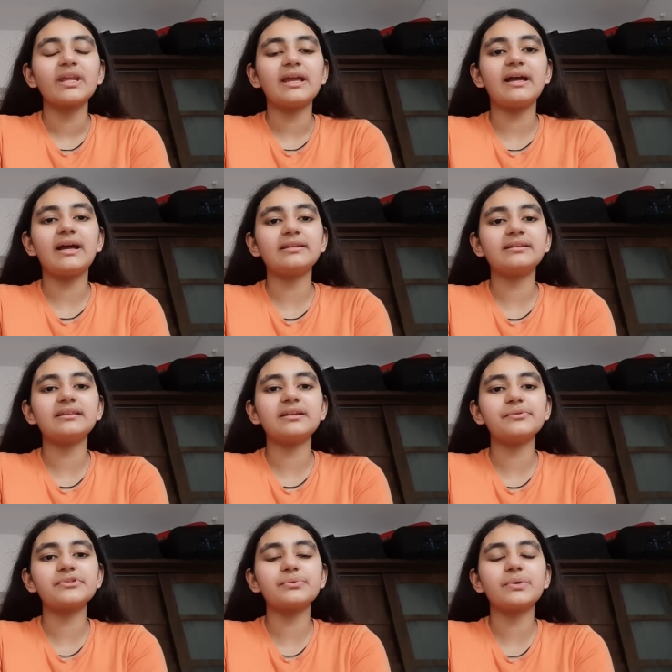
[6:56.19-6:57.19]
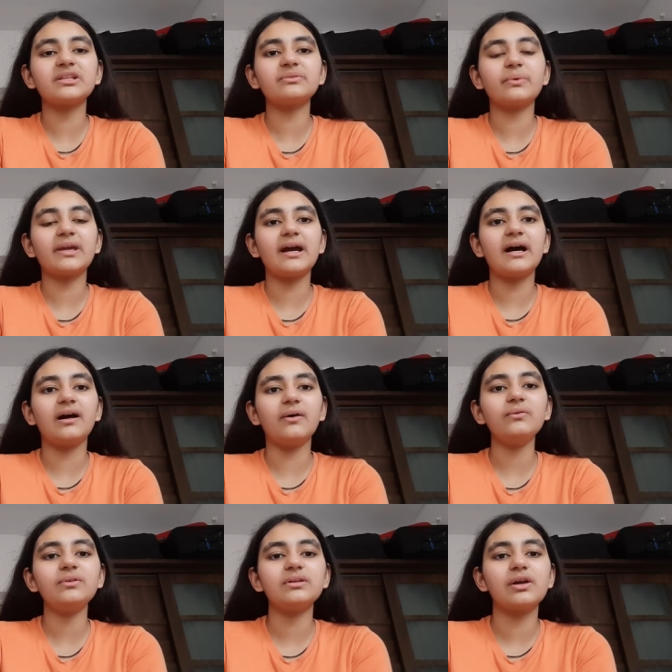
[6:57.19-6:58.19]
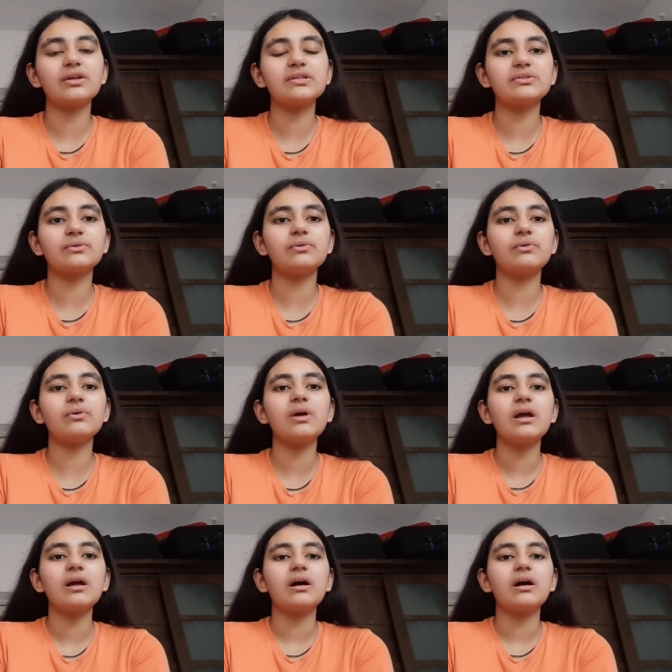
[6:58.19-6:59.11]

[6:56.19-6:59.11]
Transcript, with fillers: and then there was no other way out so